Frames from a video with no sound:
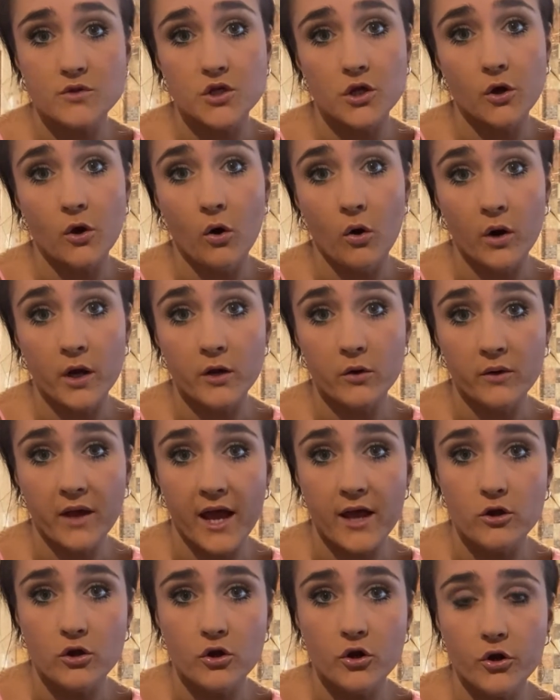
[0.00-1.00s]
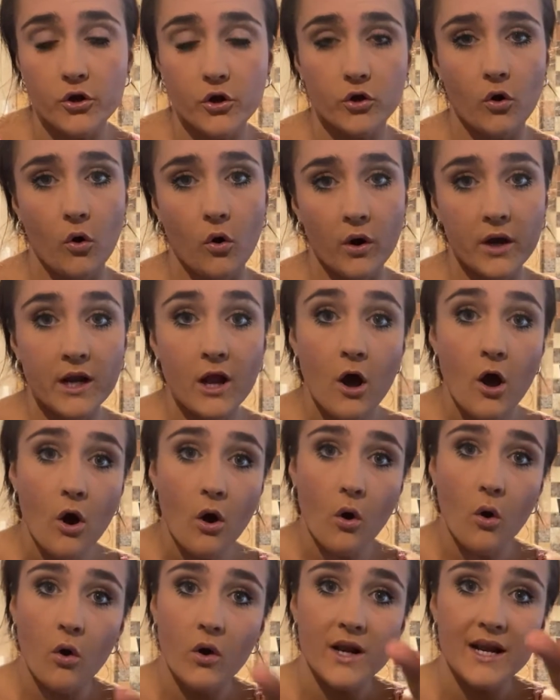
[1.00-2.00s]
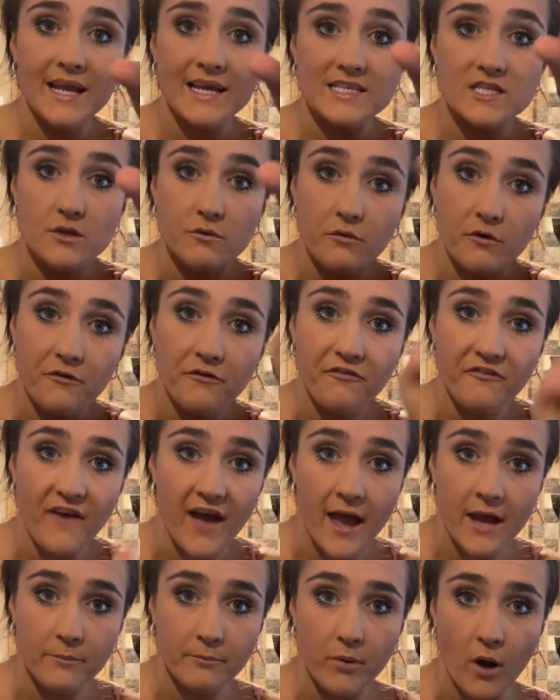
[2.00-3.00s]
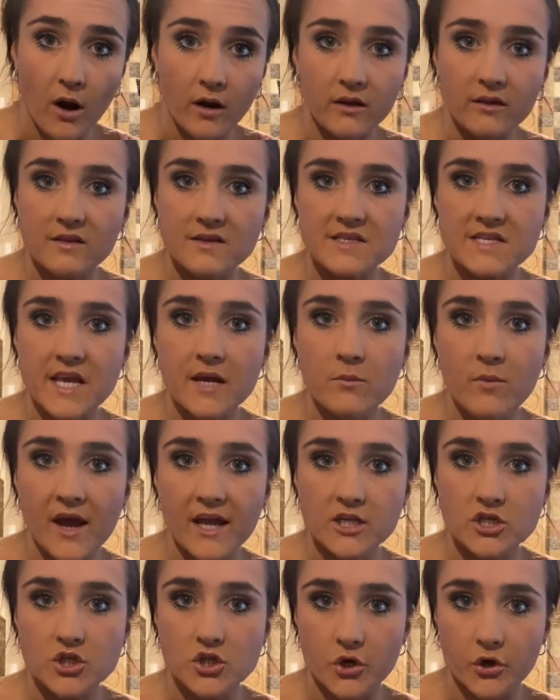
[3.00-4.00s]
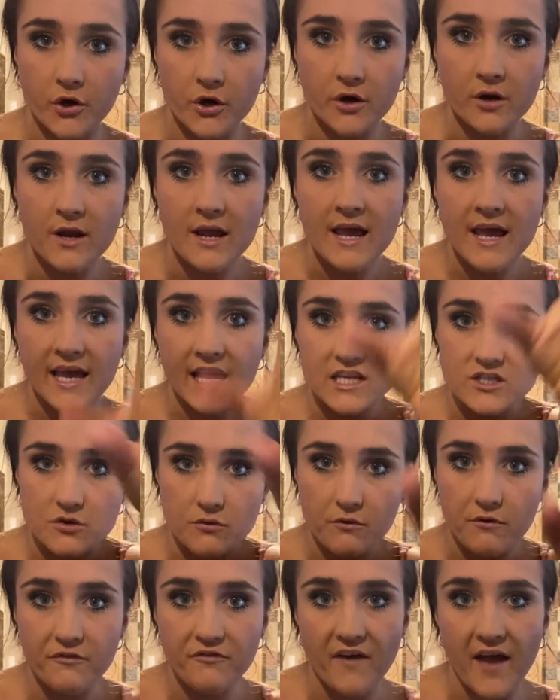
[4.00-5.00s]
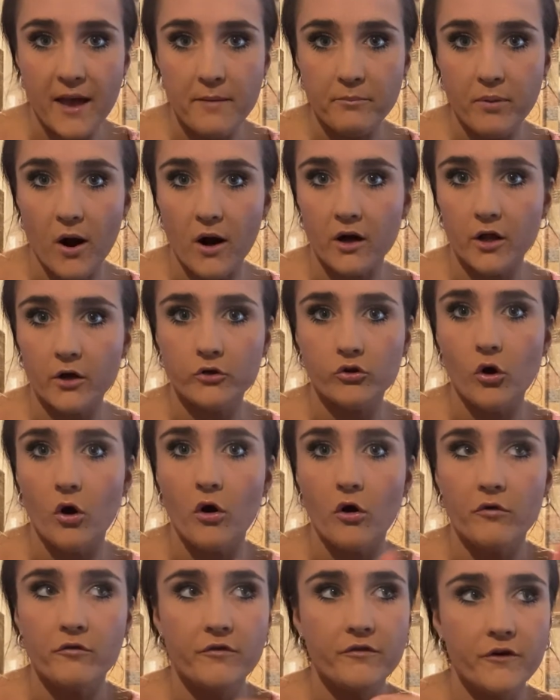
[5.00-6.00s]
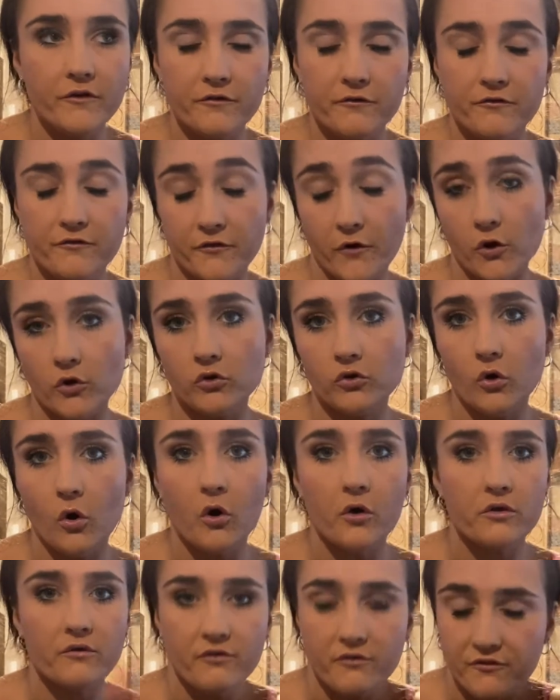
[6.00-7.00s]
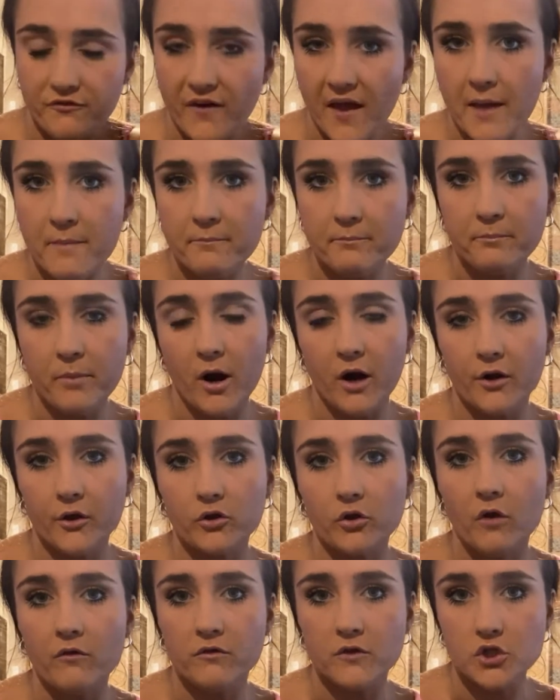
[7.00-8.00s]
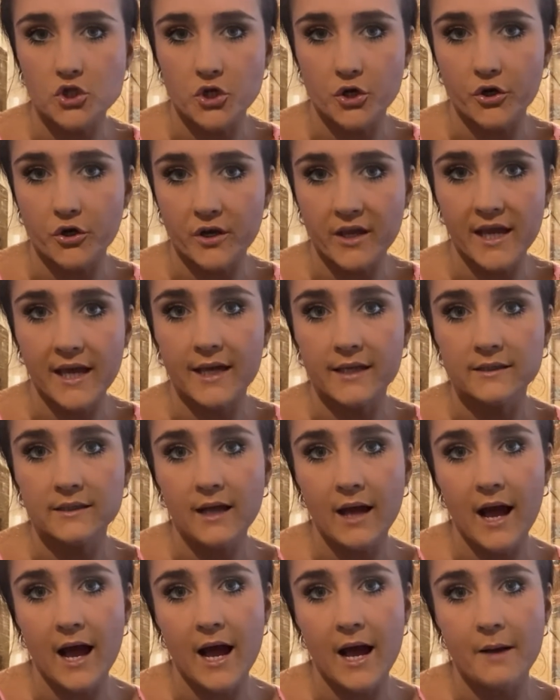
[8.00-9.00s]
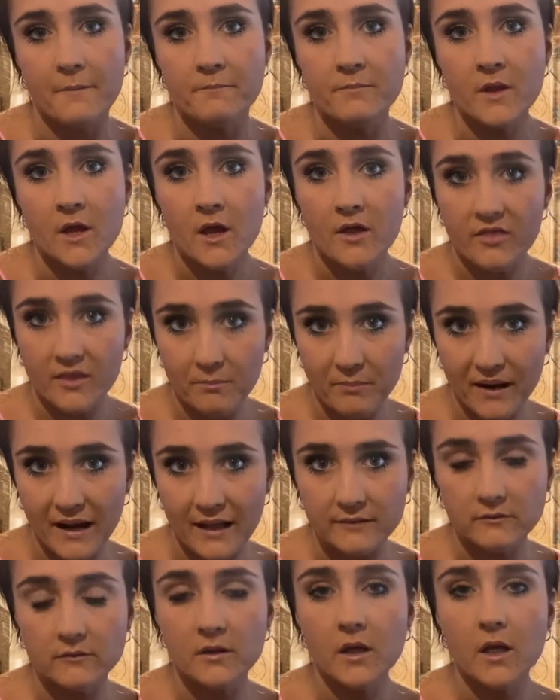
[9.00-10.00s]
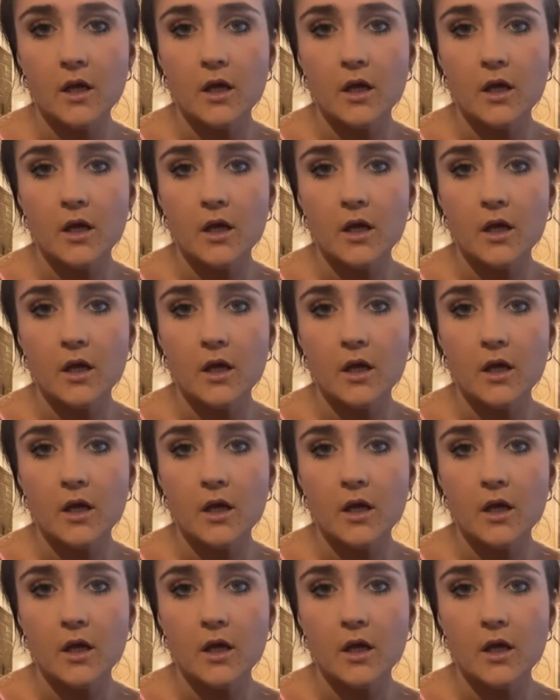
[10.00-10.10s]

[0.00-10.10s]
to oil, okay? You look at oil is the refined product. The same way sugar is the refined product of fruit or the refined product of the sugar cane, the plant.